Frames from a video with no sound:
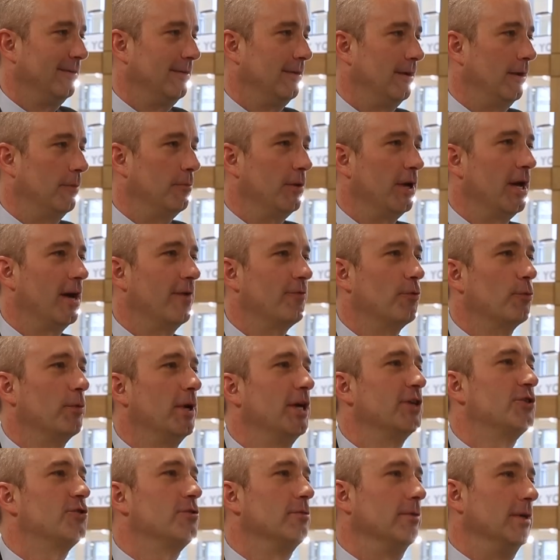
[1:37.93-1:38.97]
And we have a
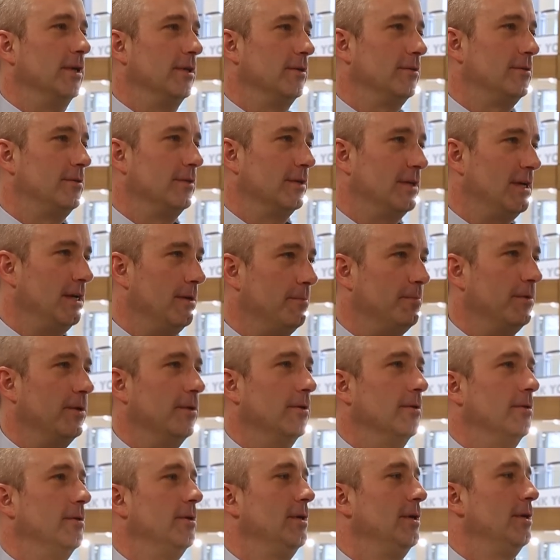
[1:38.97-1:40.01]
restaurant to keep
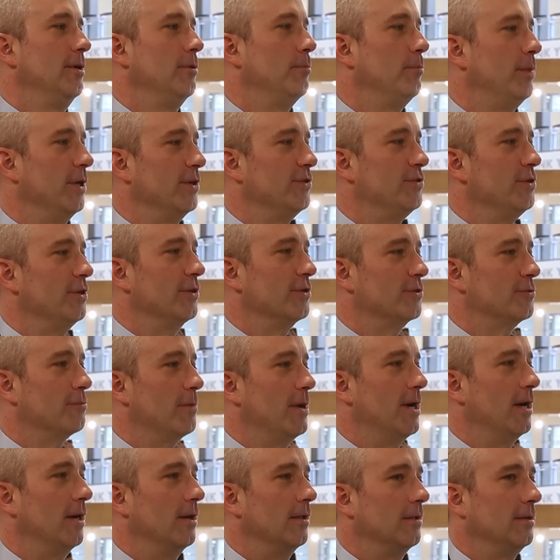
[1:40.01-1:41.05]
you busy as
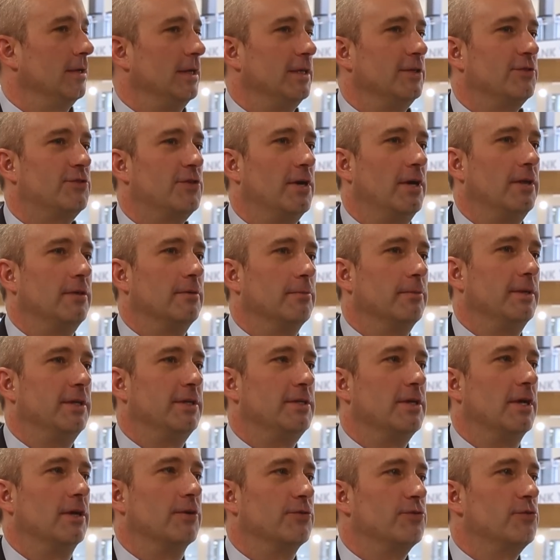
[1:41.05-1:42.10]
well inside the
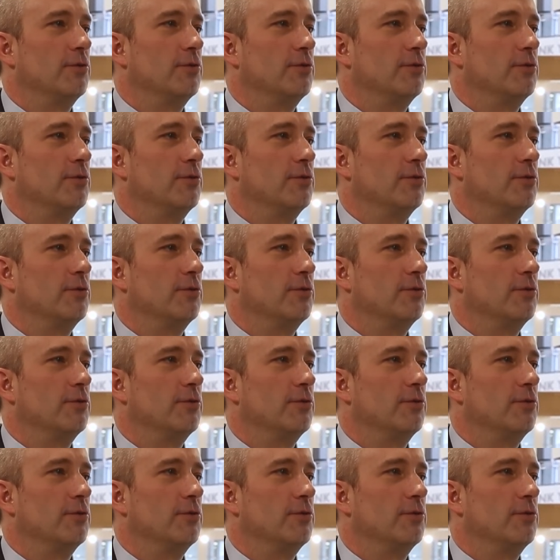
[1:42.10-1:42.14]
retail